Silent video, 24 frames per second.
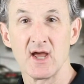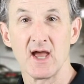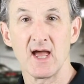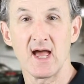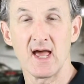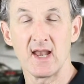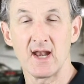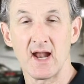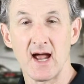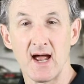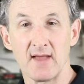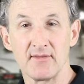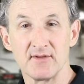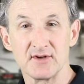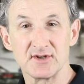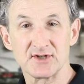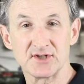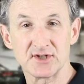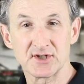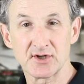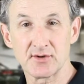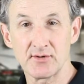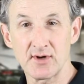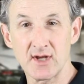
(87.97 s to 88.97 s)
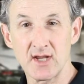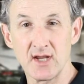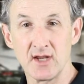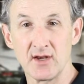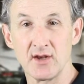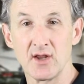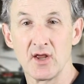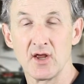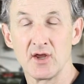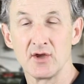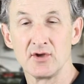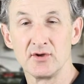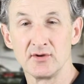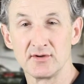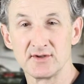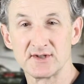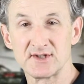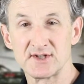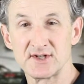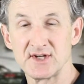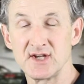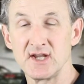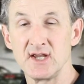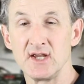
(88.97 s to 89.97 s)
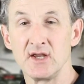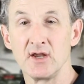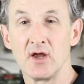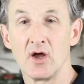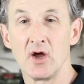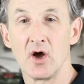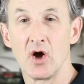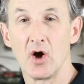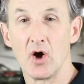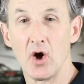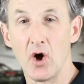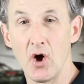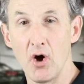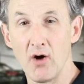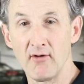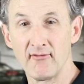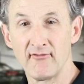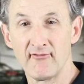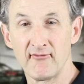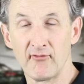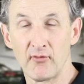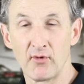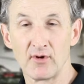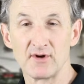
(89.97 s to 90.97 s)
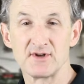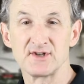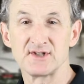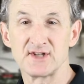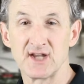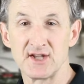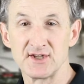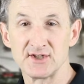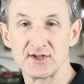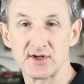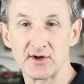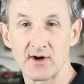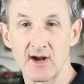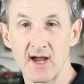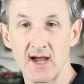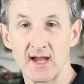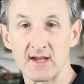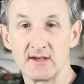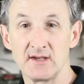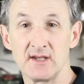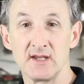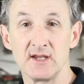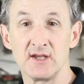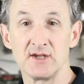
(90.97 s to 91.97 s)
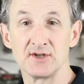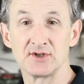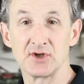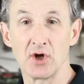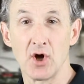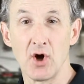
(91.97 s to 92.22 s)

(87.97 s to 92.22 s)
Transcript: and on the screen you'll see all 4 sensor IDs,